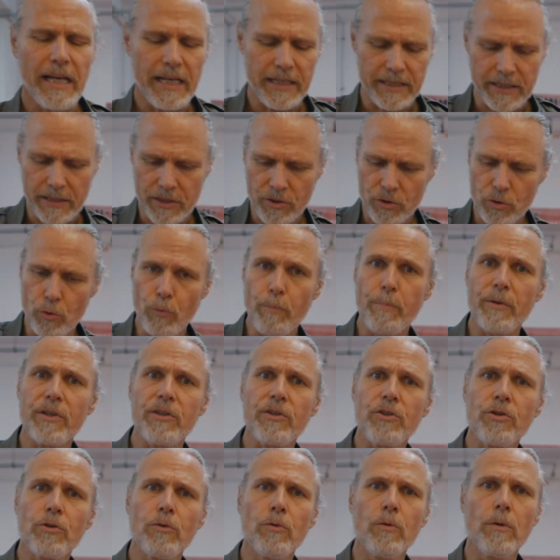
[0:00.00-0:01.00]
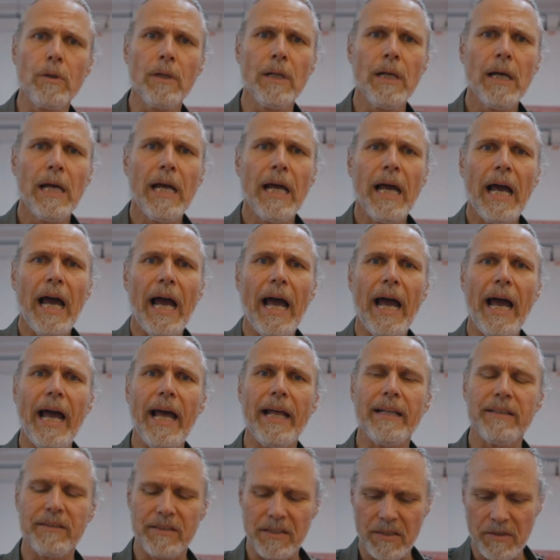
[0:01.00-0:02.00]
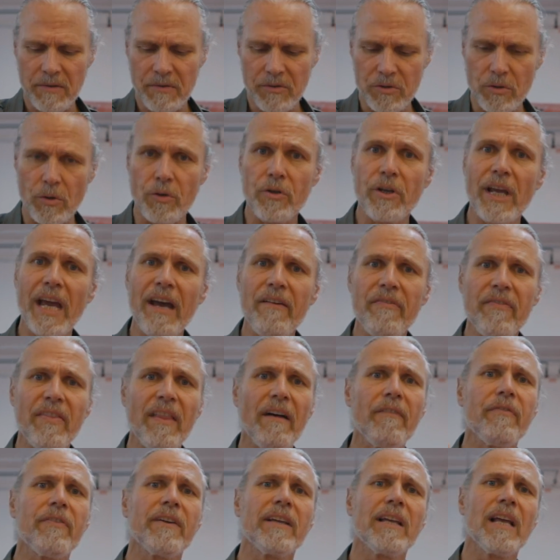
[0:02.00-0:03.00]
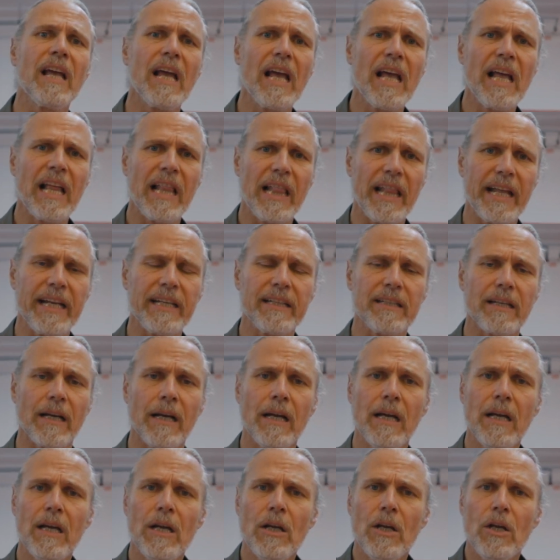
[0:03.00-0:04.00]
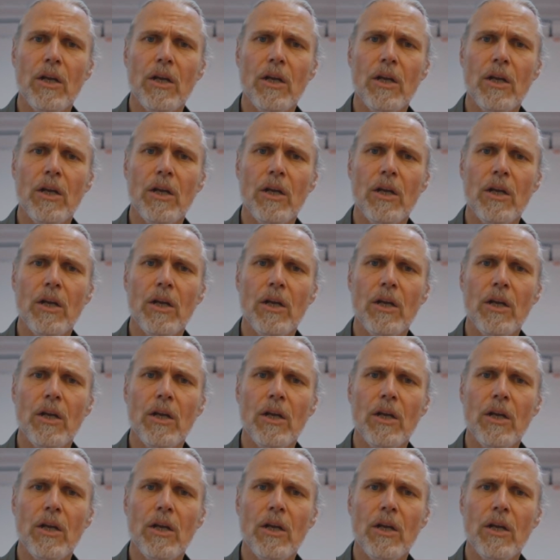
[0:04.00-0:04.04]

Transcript: It's a super tool and so you have nothing later.